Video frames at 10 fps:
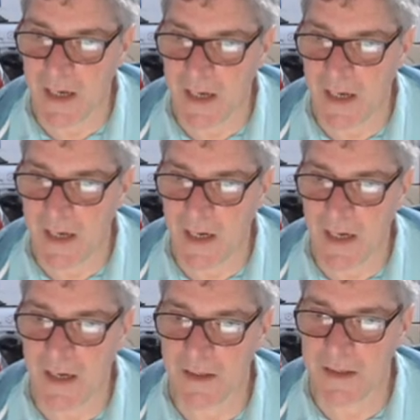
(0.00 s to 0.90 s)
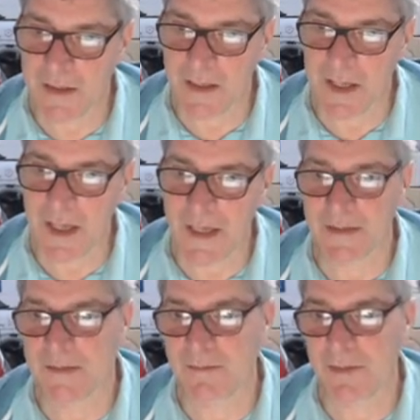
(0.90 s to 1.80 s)
uh,
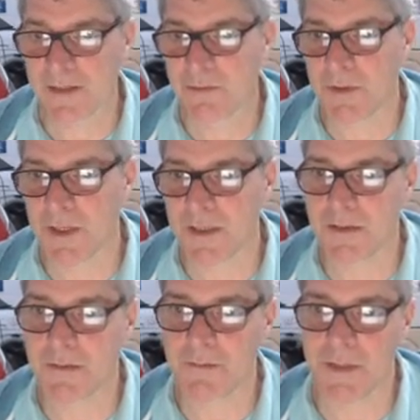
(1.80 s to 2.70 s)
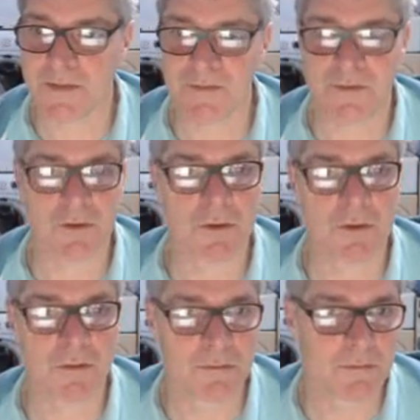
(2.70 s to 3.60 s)
8 plus 1 plus 4,